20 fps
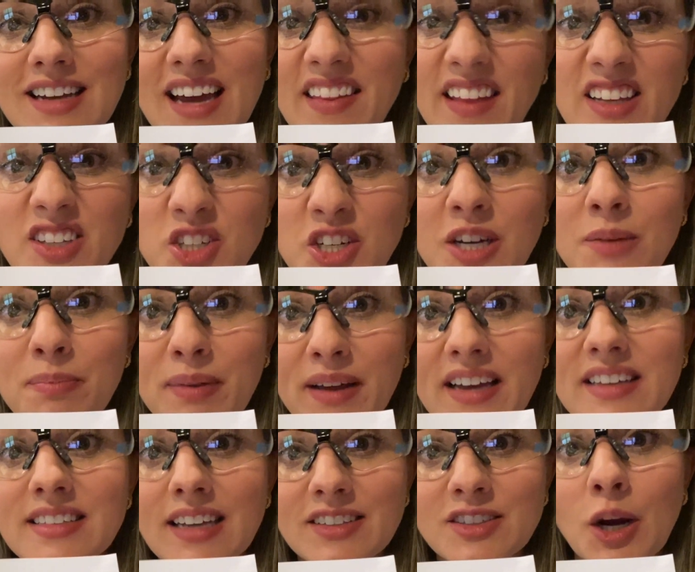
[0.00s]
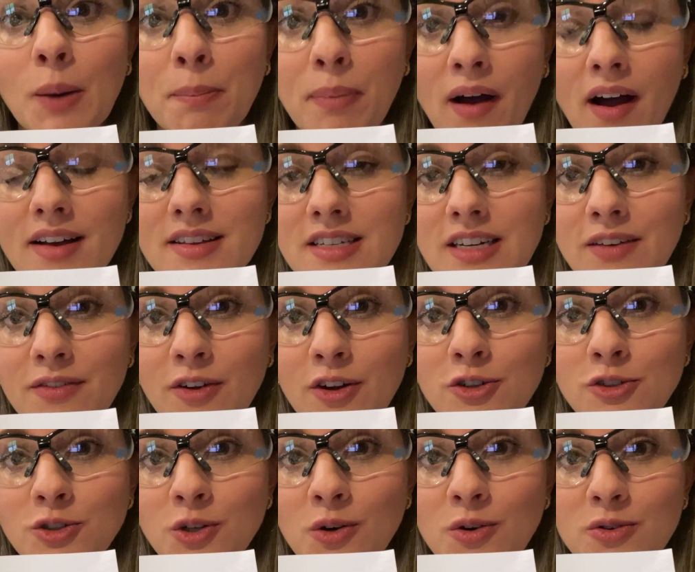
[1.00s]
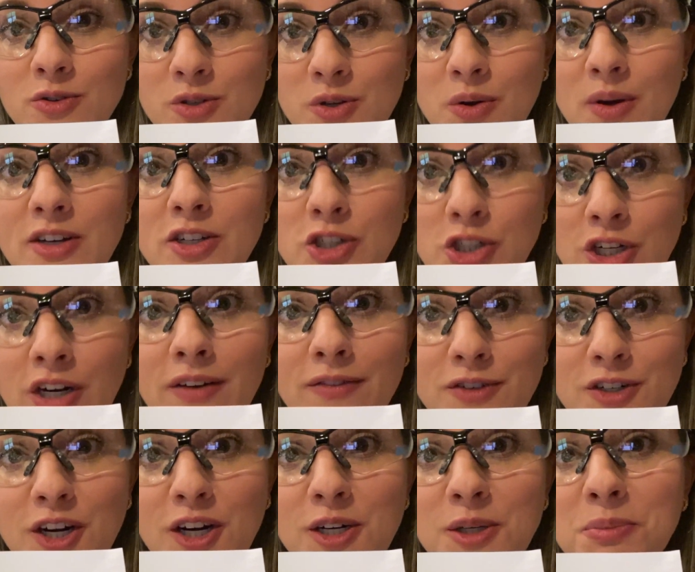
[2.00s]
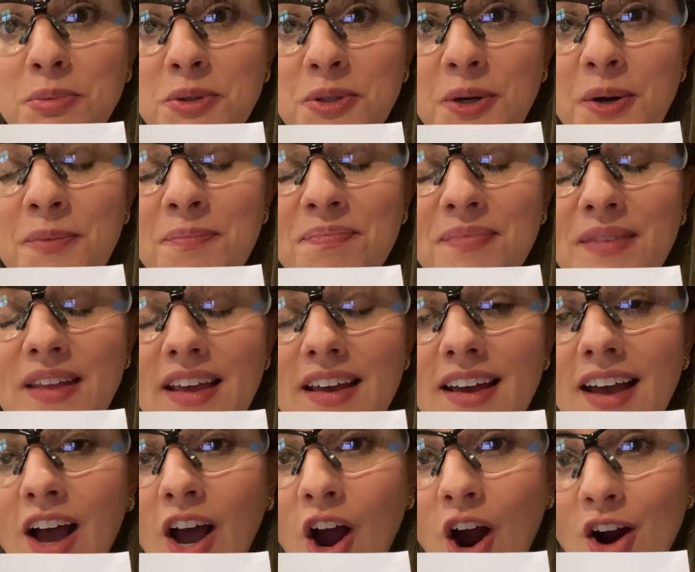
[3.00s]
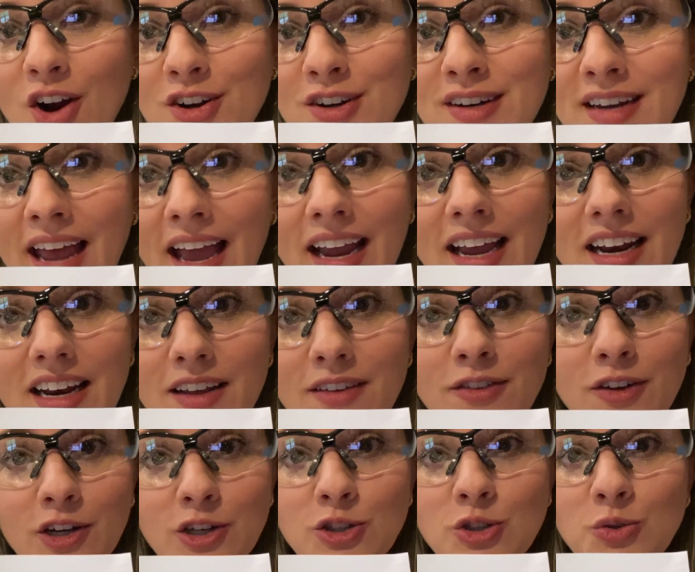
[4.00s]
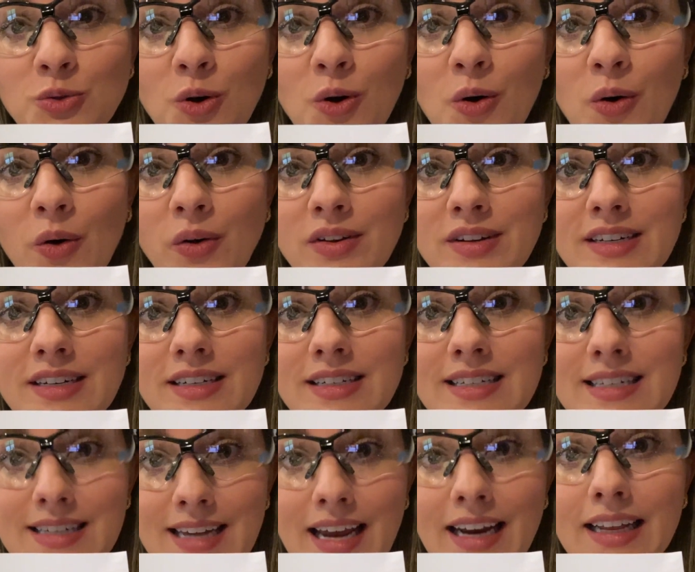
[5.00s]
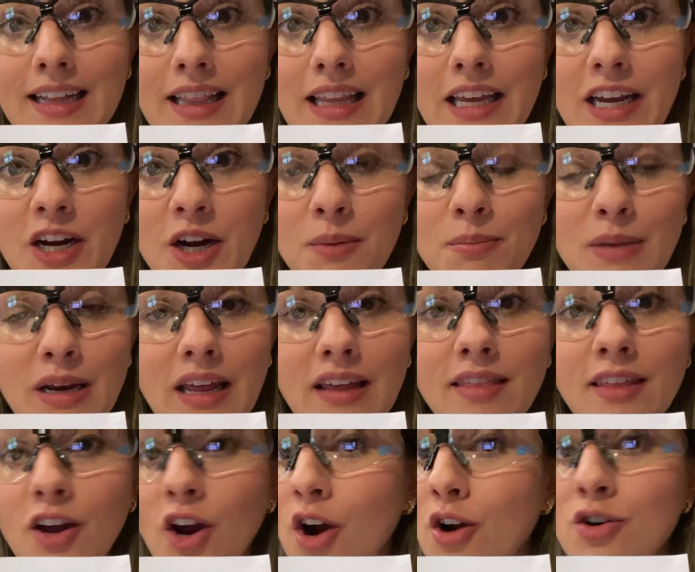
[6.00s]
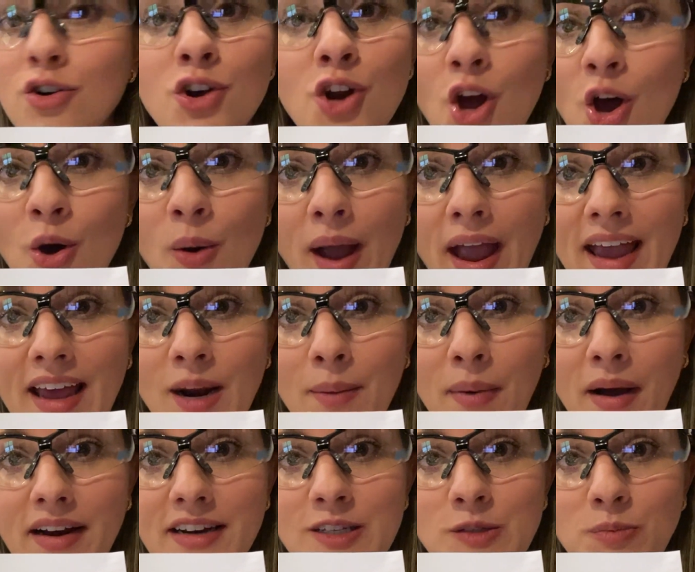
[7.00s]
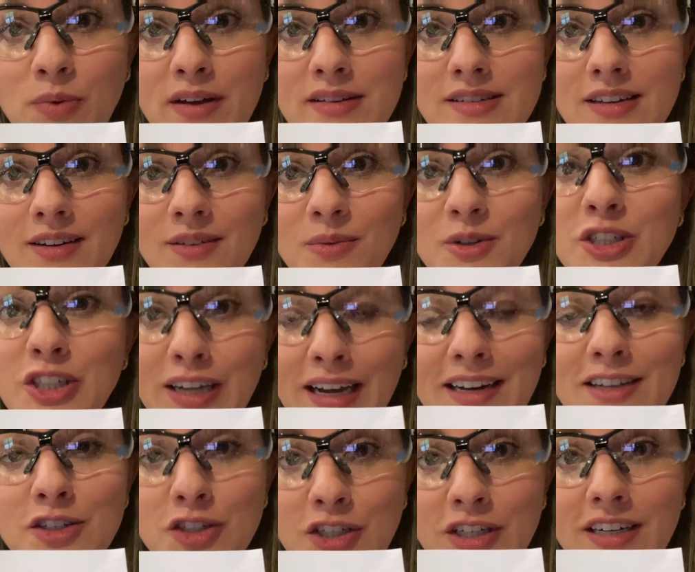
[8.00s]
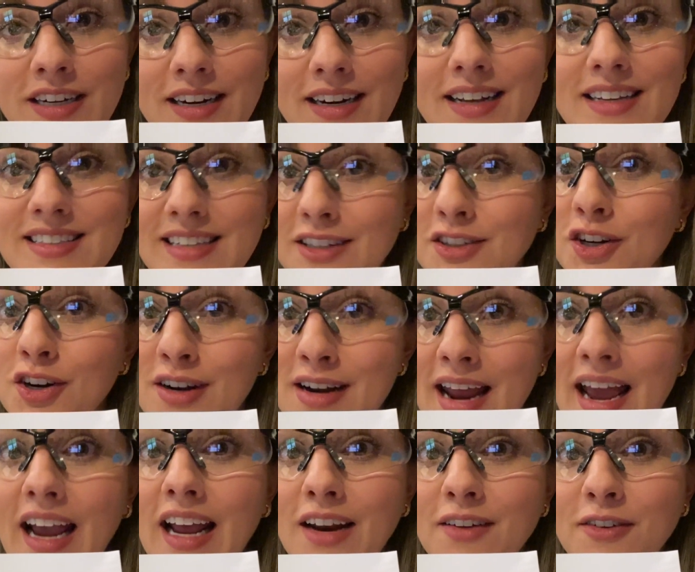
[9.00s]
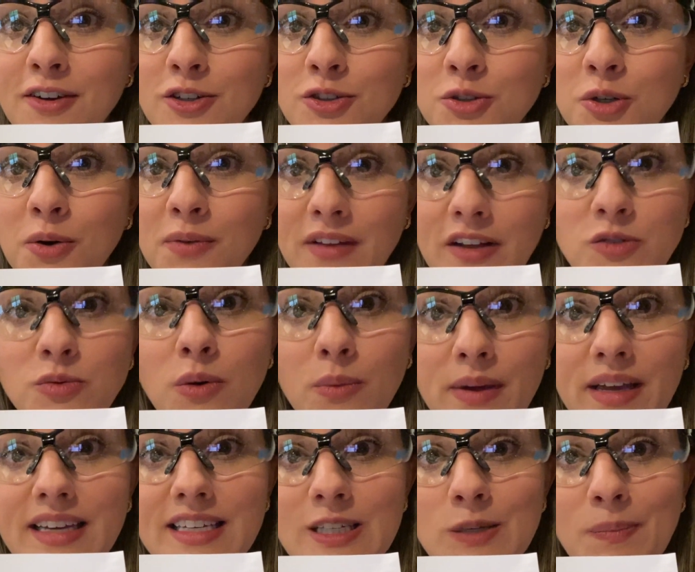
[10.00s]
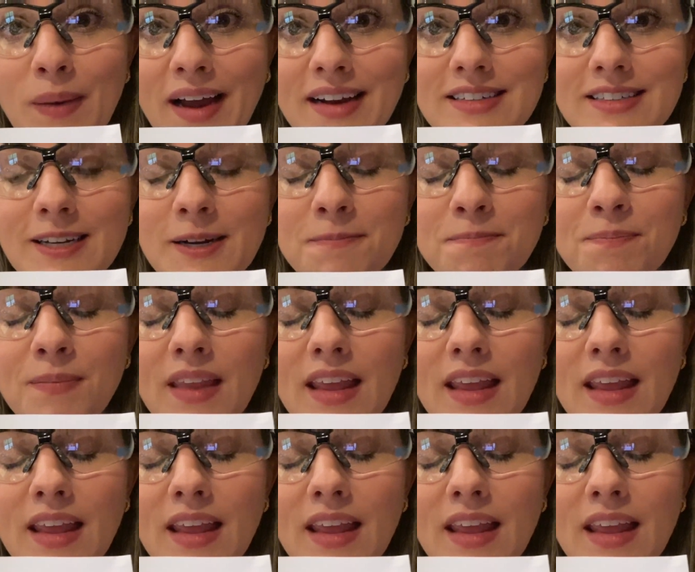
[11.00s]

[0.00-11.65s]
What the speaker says: And that's good because that's our positive control, so it should have turned blue. Our negative control stayed clear, meaning there are no antibodies present, which again is good because that's our negative control and that's what we expected.